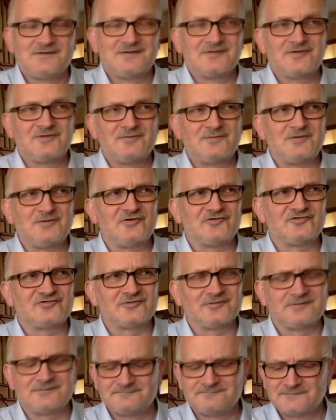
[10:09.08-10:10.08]

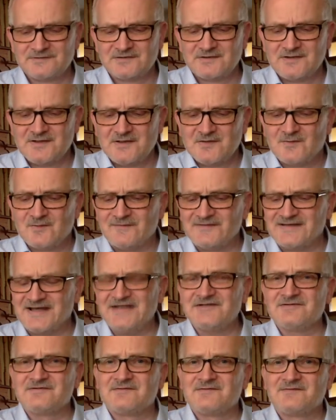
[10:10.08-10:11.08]
commercial. Well, they
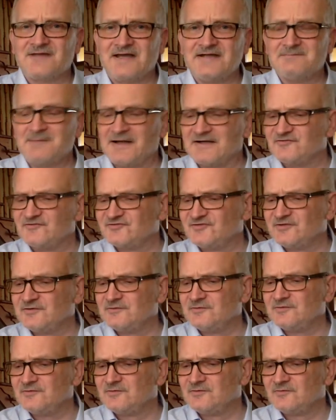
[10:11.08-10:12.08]
kind of managed
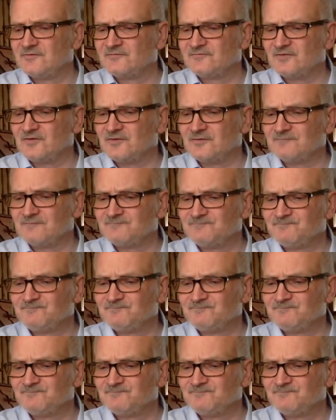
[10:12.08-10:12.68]
it. You know, they've got